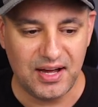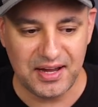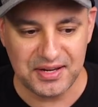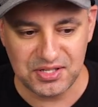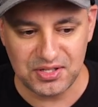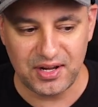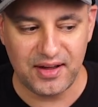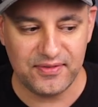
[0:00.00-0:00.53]
I
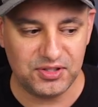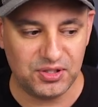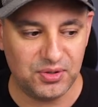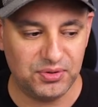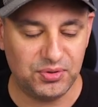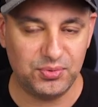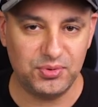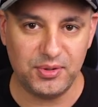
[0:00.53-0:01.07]
still have to
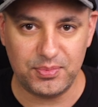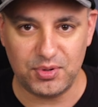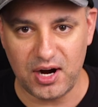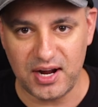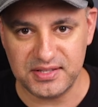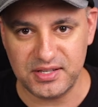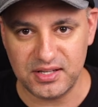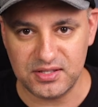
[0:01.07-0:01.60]
go through the
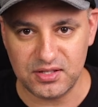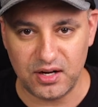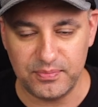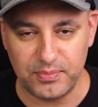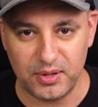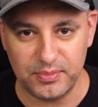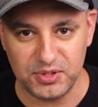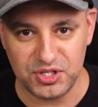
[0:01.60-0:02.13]
process
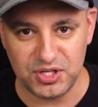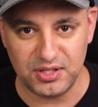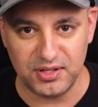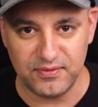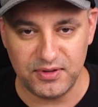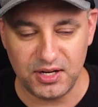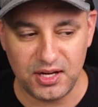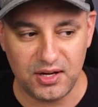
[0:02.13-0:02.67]
of publishing
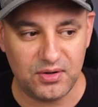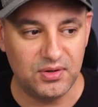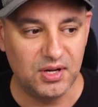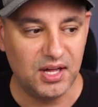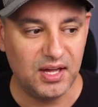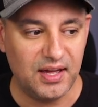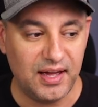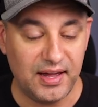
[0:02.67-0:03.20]
the video.
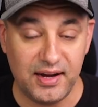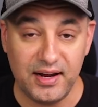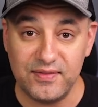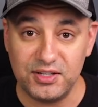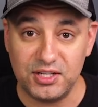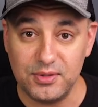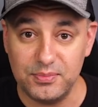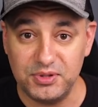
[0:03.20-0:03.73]
And I have
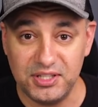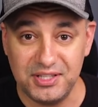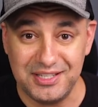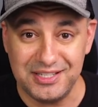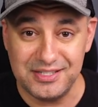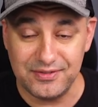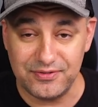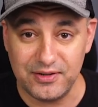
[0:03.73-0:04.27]
a
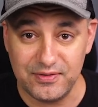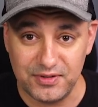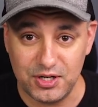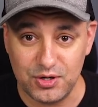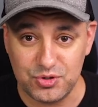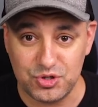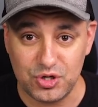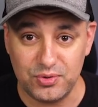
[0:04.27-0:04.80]
completely different
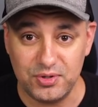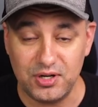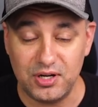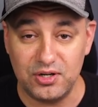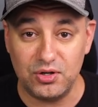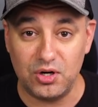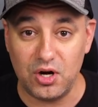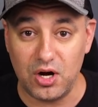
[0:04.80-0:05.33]
video showing how
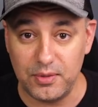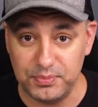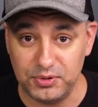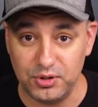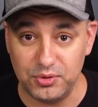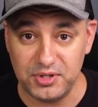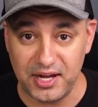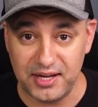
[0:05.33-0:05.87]
to
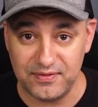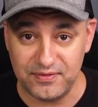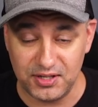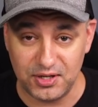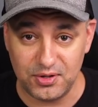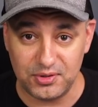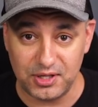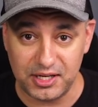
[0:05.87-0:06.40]
upload a
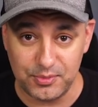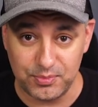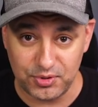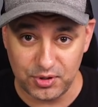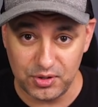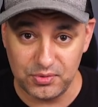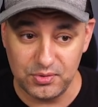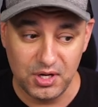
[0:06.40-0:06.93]
video like a
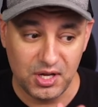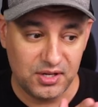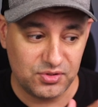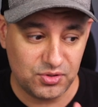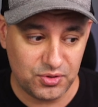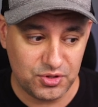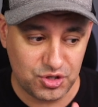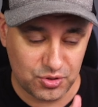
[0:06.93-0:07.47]
pro.
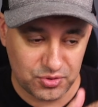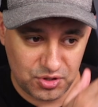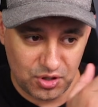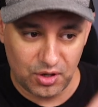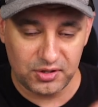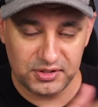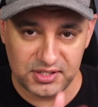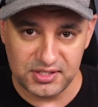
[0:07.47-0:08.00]
So it shows you
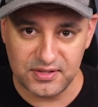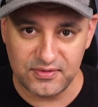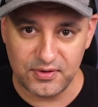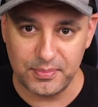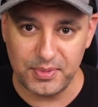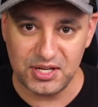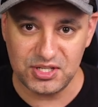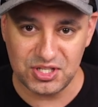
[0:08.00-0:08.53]
all these
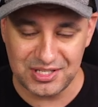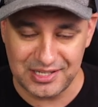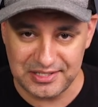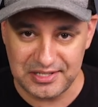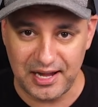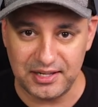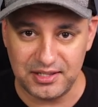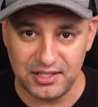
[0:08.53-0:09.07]
different pages
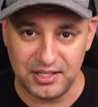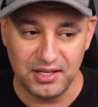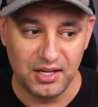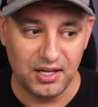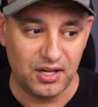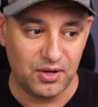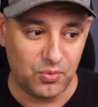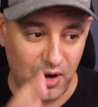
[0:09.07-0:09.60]
exactly
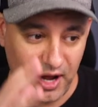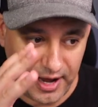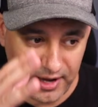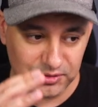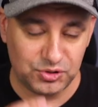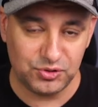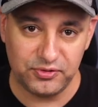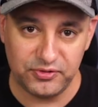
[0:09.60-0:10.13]

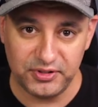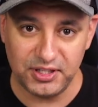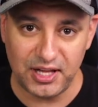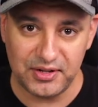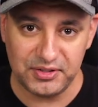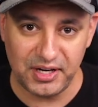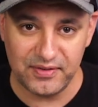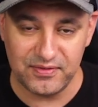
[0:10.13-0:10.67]
how to fill
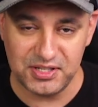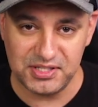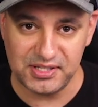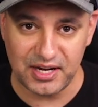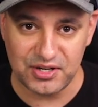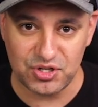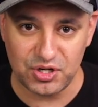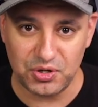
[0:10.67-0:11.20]
out every
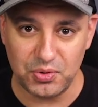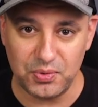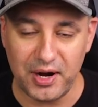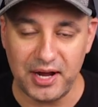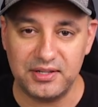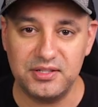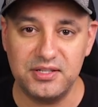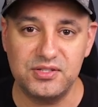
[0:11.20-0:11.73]
section
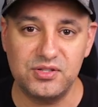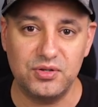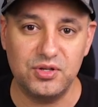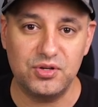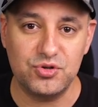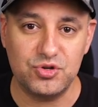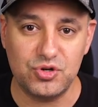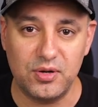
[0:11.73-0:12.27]
correctly so you
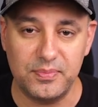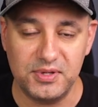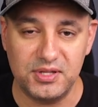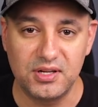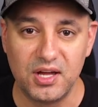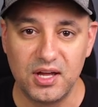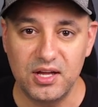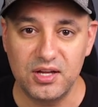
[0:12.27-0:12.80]
could show up in
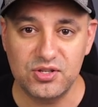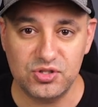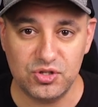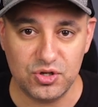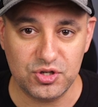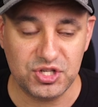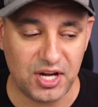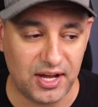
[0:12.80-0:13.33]

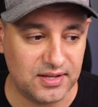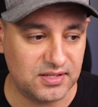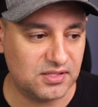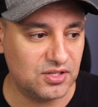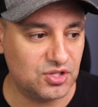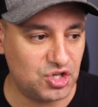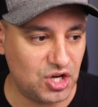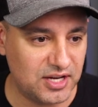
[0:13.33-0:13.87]
search and
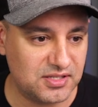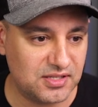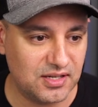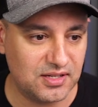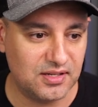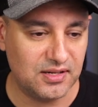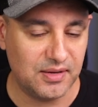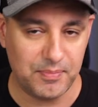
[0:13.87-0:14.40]

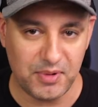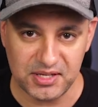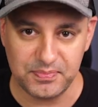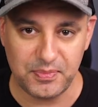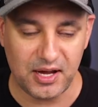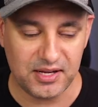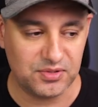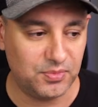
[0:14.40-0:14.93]
suggested the best
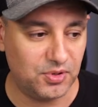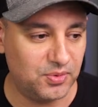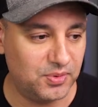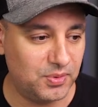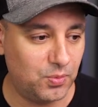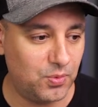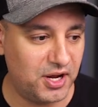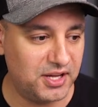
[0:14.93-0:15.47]
possible
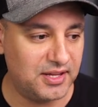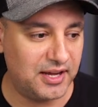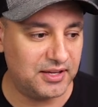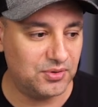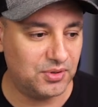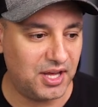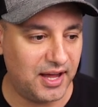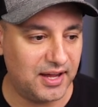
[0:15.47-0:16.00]
way that
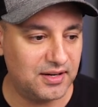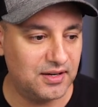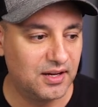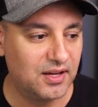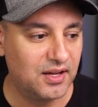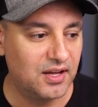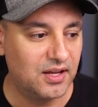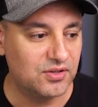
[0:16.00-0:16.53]
you can.
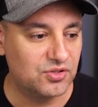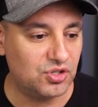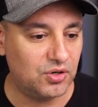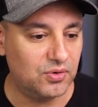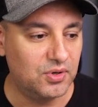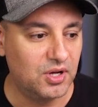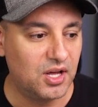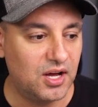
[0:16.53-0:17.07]

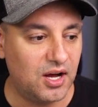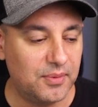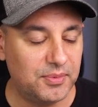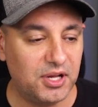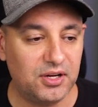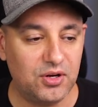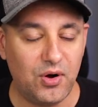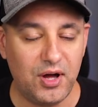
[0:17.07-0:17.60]
So I'm
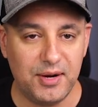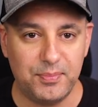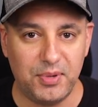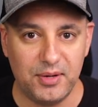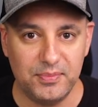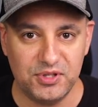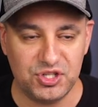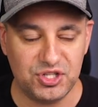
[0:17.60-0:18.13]
gonna go ahead and
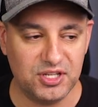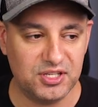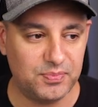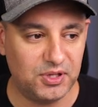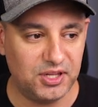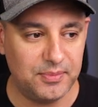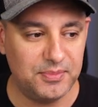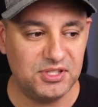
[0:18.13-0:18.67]
publish this,
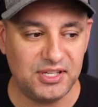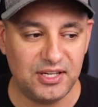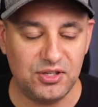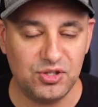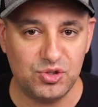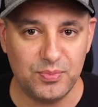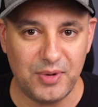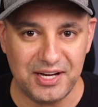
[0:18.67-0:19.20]
but let me take
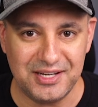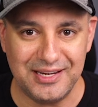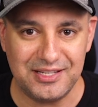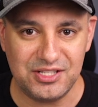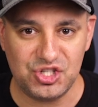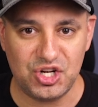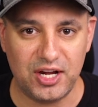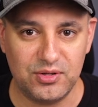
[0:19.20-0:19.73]
you to my
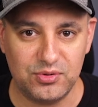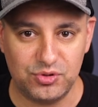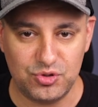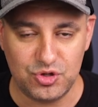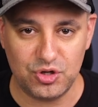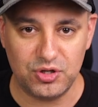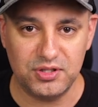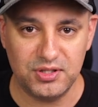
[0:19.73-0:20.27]
next channel to
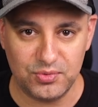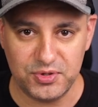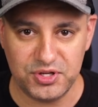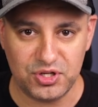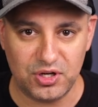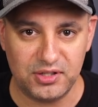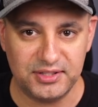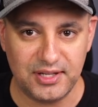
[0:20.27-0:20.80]
show you the
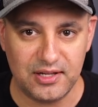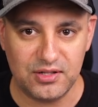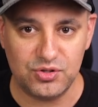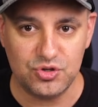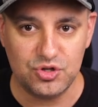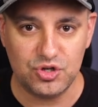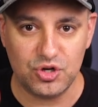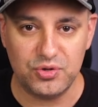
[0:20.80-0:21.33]
result and
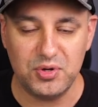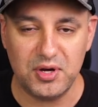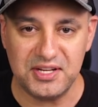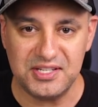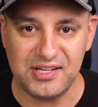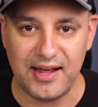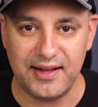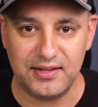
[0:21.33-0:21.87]
to show you
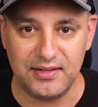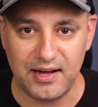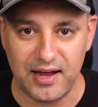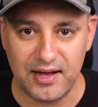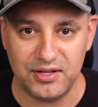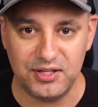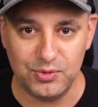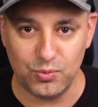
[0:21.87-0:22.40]
exactly how it